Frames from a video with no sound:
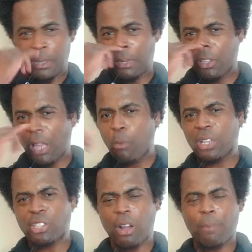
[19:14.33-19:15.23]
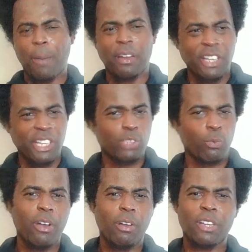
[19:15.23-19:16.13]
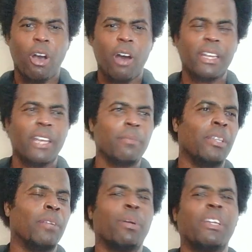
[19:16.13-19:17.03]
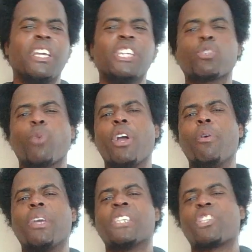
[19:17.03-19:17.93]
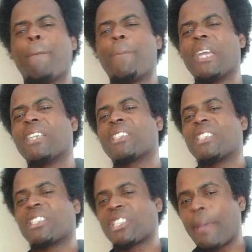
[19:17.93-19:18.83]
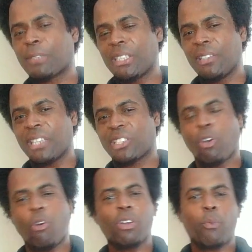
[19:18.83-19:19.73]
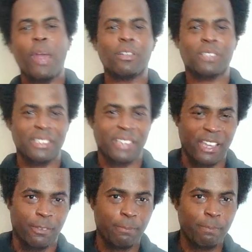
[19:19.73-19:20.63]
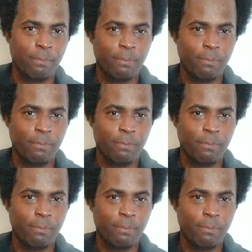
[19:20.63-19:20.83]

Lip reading: I know y'all want to talk about Israel and all that, but Israel is the biggest deception that's going around today.